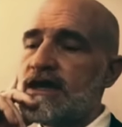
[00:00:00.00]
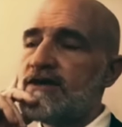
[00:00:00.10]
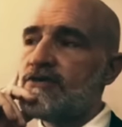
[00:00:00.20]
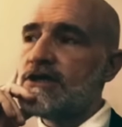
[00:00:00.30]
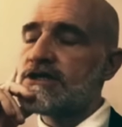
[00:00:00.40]

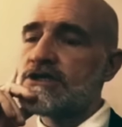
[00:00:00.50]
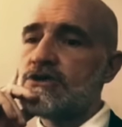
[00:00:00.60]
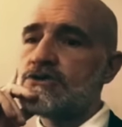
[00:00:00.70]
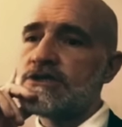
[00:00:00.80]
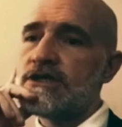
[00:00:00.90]
they have the
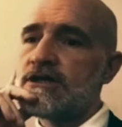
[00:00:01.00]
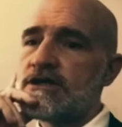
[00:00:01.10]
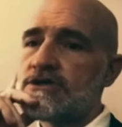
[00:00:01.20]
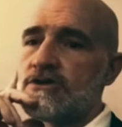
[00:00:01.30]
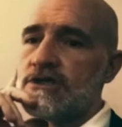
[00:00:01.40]
excuse that
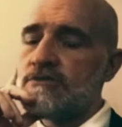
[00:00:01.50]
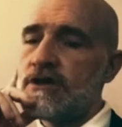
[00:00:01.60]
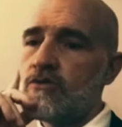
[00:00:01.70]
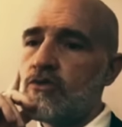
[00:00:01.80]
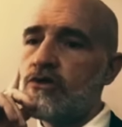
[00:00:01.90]
their country
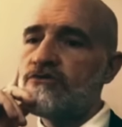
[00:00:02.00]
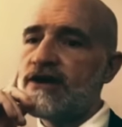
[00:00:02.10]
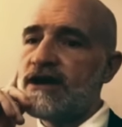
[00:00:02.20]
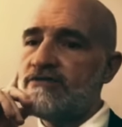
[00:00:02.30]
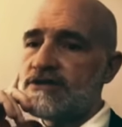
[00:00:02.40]
has been at
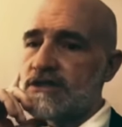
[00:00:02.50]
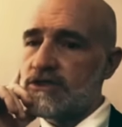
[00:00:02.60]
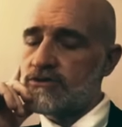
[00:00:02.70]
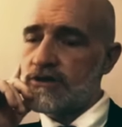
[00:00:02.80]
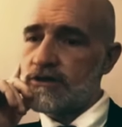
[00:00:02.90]
war for half a
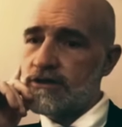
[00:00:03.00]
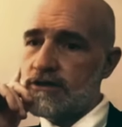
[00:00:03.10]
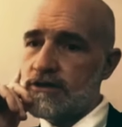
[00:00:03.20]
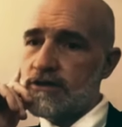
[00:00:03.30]
century,